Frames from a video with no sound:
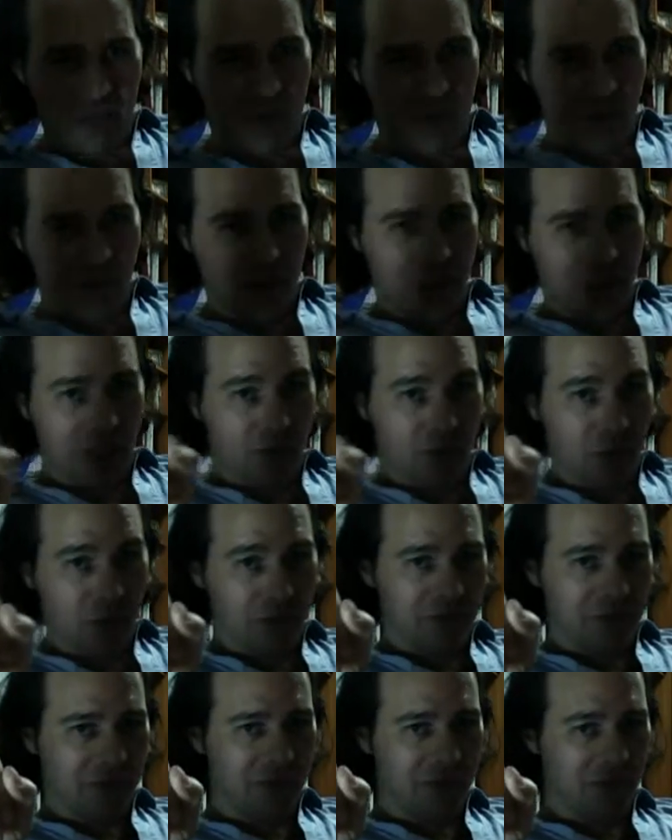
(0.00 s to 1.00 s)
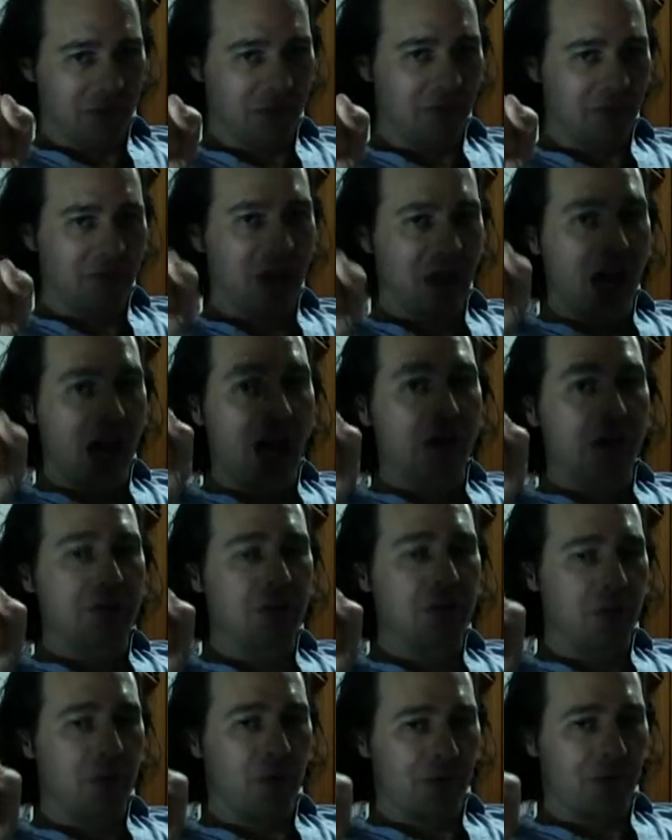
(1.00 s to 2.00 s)
between, there we go,
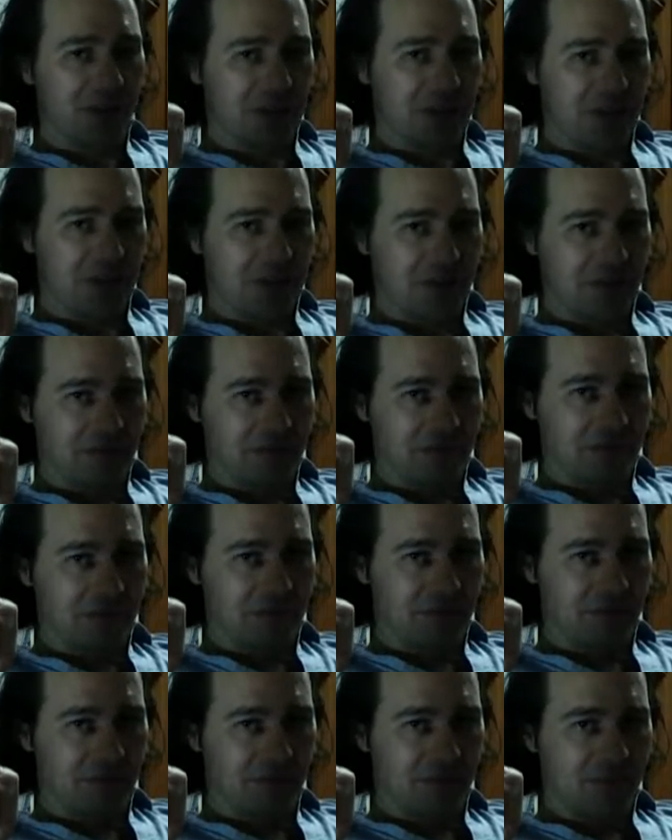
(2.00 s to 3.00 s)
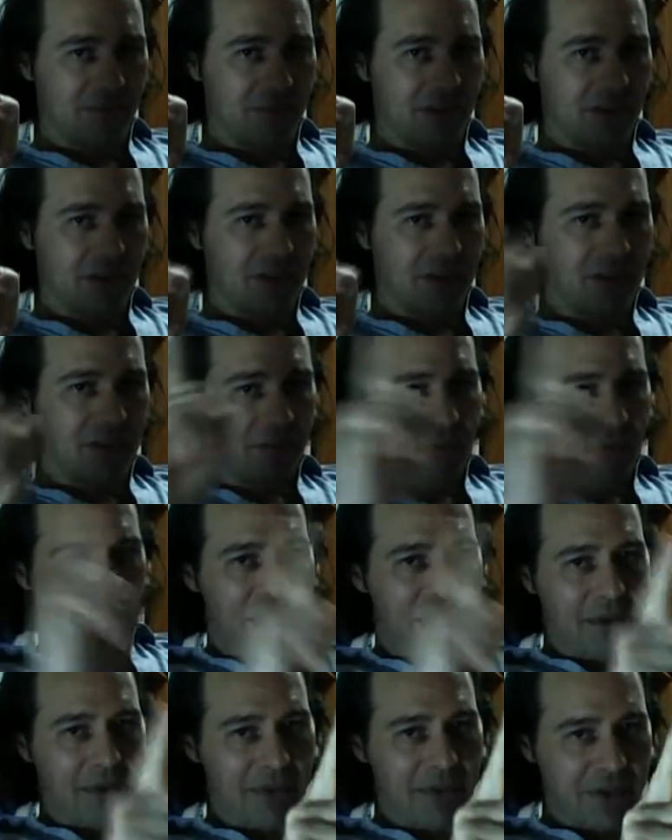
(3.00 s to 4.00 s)
2 points, something
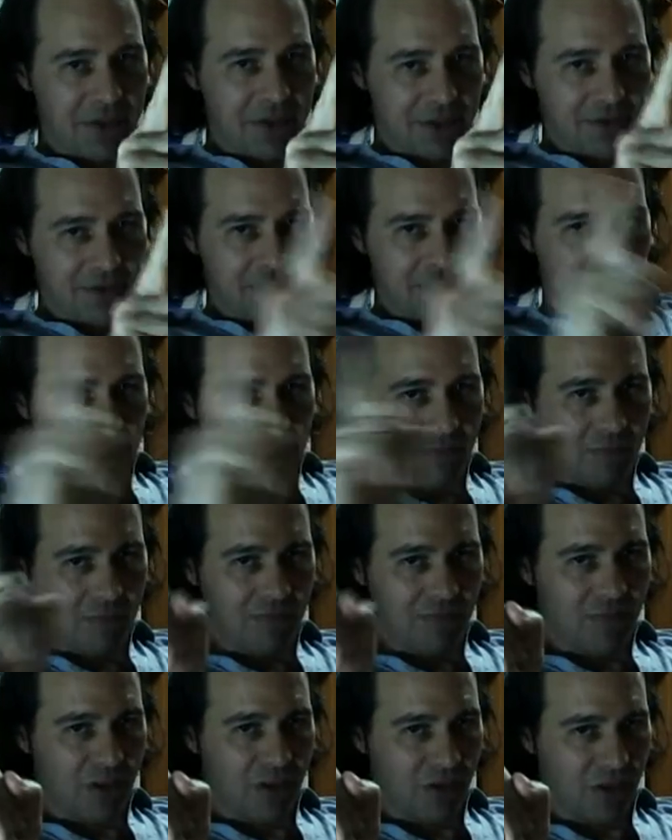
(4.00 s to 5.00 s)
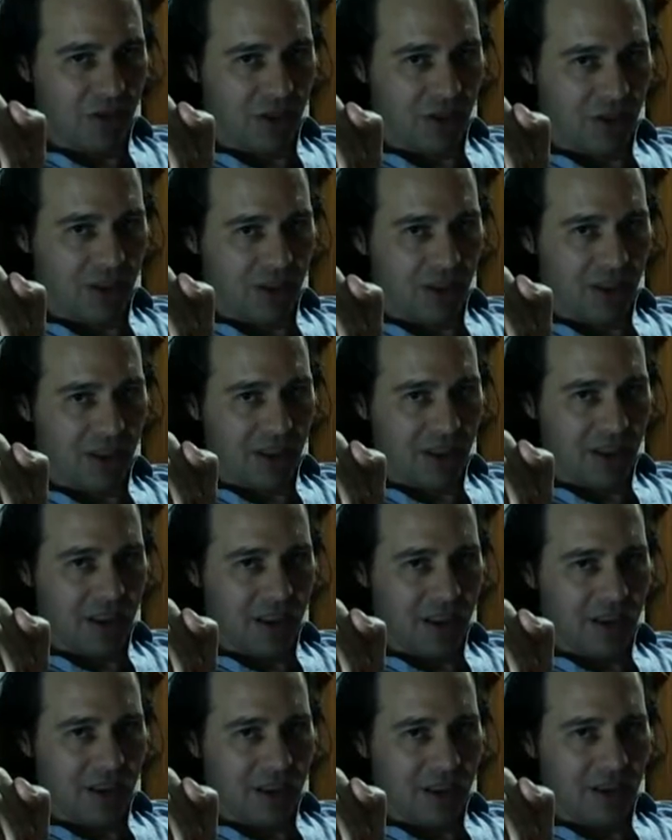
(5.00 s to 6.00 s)
happens, okay?
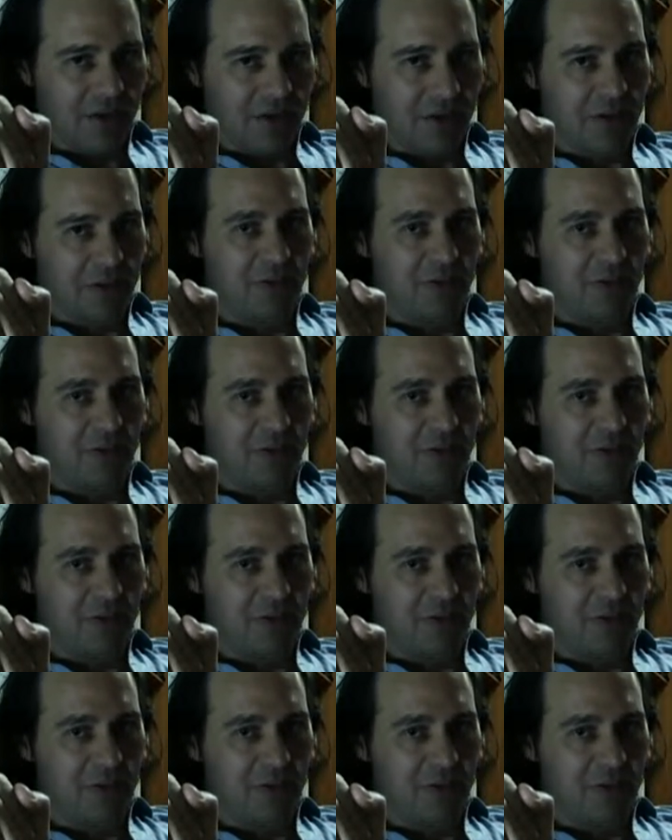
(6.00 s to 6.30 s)
So